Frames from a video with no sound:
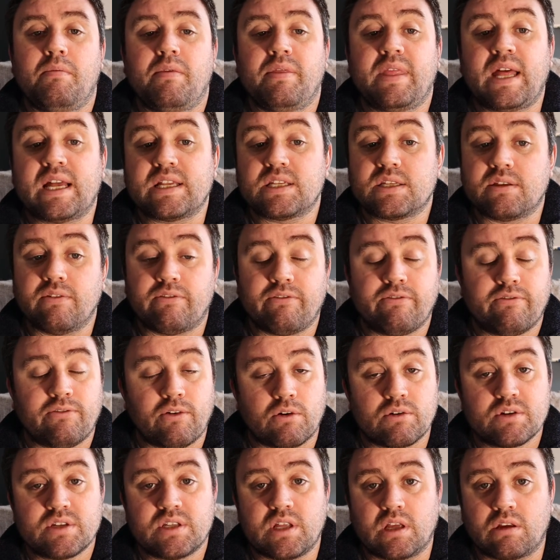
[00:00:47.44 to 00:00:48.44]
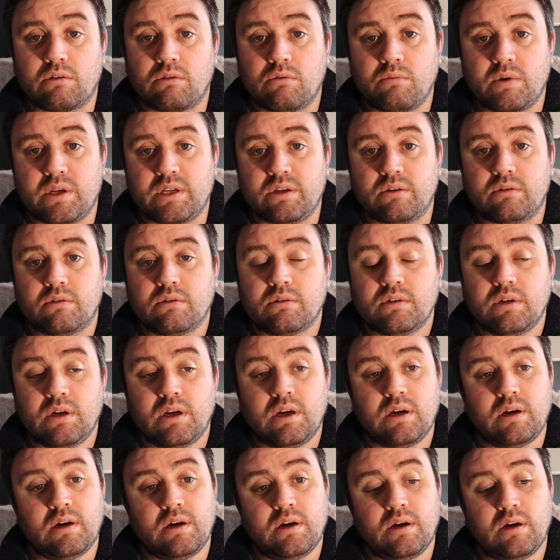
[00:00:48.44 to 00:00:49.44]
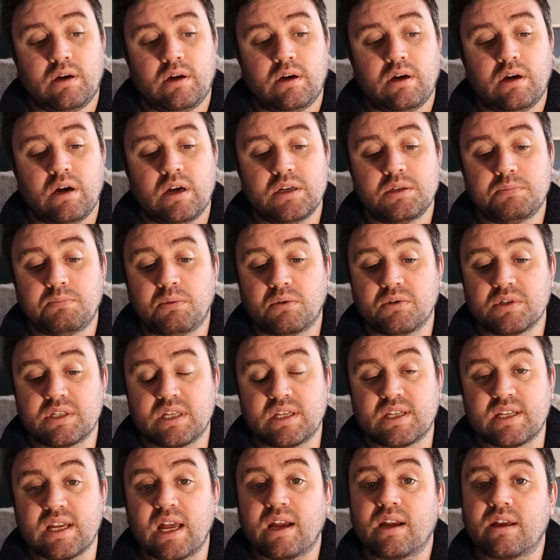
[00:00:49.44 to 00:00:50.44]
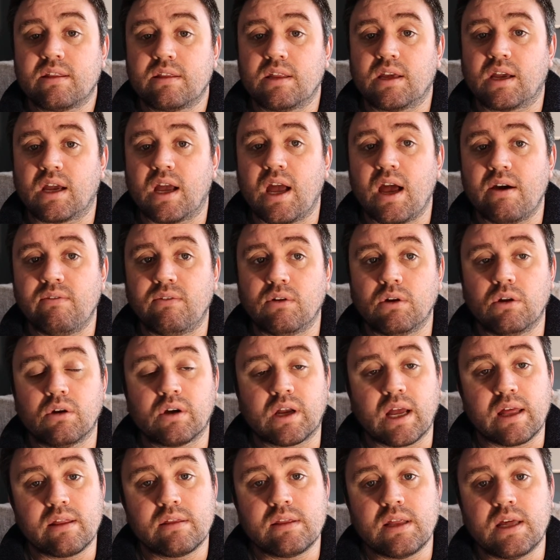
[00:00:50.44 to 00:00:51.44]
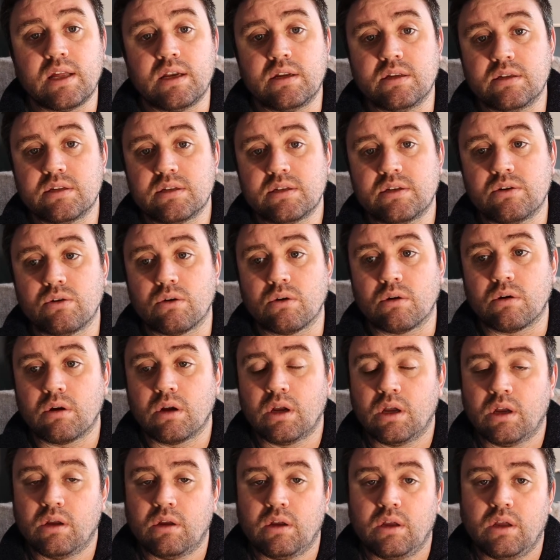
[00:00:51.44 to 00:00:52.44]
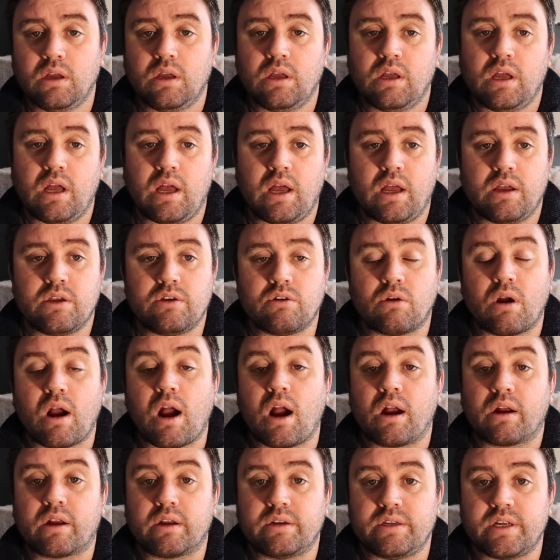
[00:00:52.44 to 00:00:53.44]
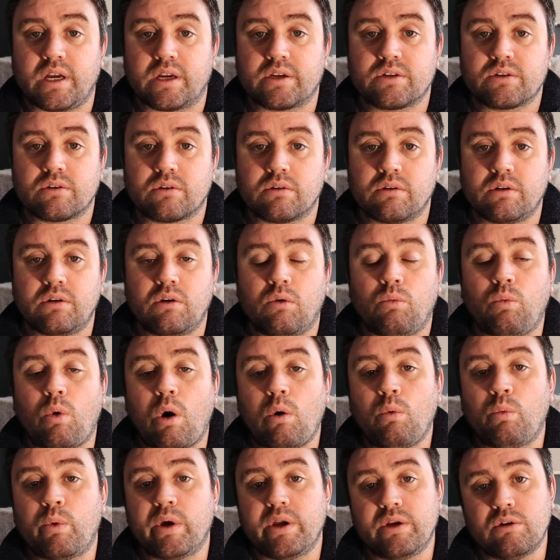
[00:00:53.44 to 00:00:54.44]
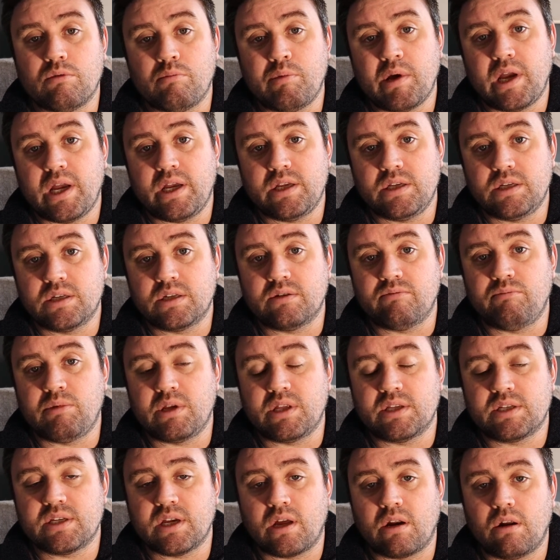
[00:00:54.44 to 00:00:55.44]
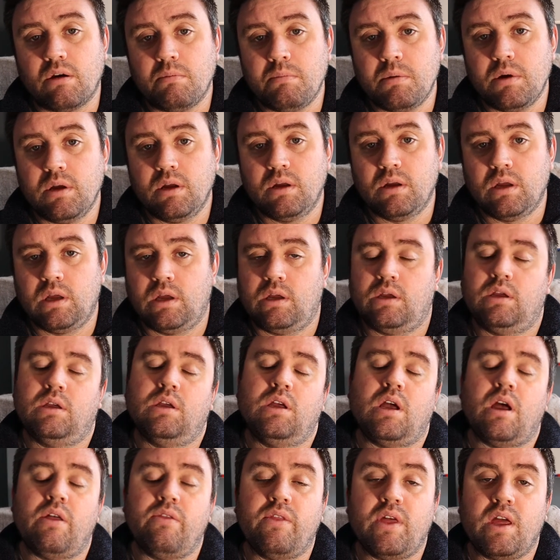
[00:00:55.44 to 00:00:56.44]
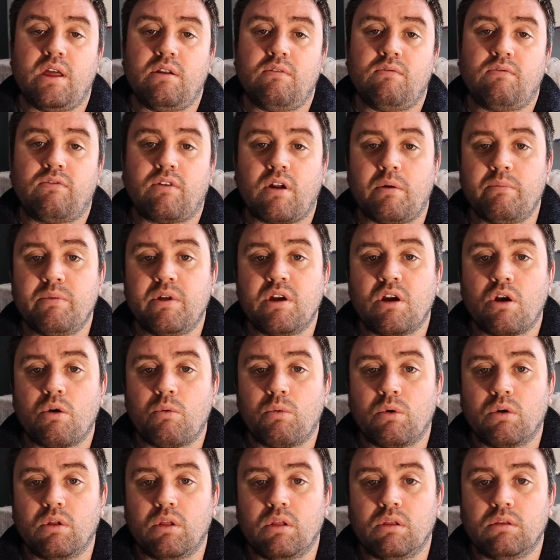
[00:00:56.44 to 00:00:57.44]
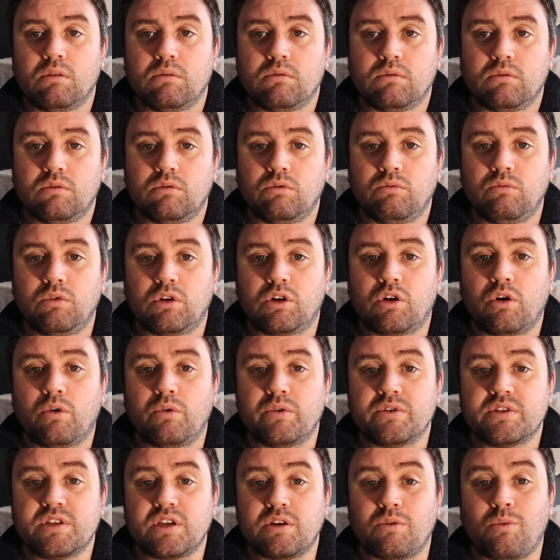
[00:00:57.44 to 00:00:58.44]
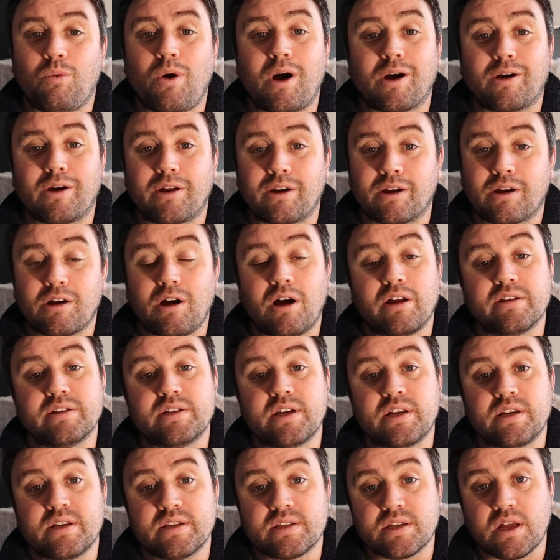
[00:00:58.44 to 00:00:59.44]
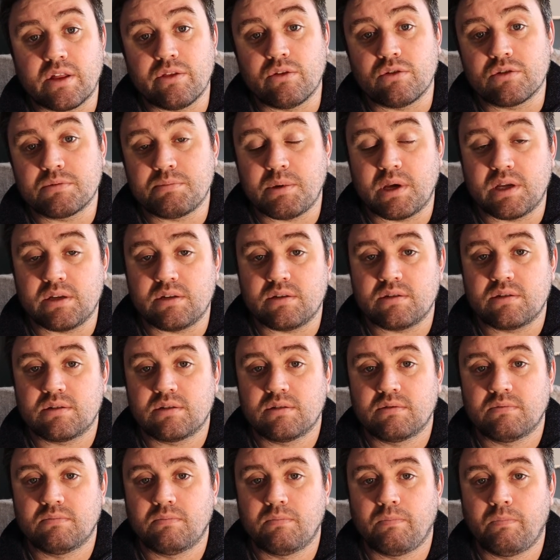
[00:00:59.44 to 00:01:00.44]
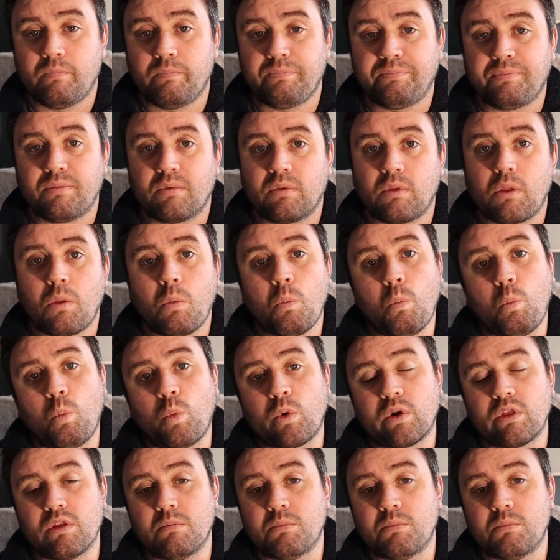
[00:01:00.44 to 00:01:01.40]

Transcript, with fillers: That's the first thing that we do. I suppose the second thing I have a look at then is your architecture, you know, what way your pages have been set up. And then from there, we'll go and see what kind of content is on those pages. One of